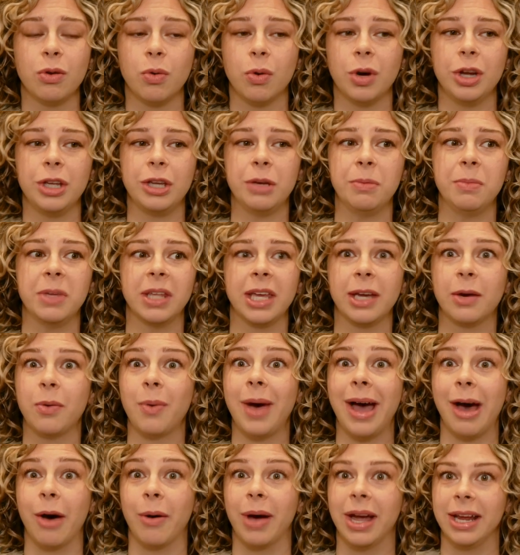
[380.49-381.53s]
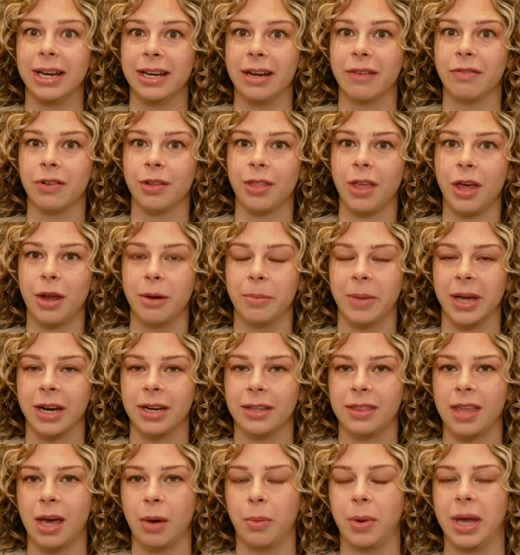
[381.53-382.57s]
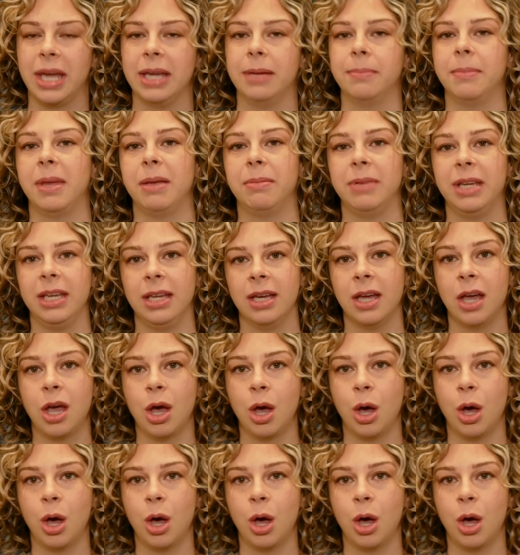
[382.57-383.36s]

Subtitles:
or you can be like, wow, I never thought about it that way, and maybe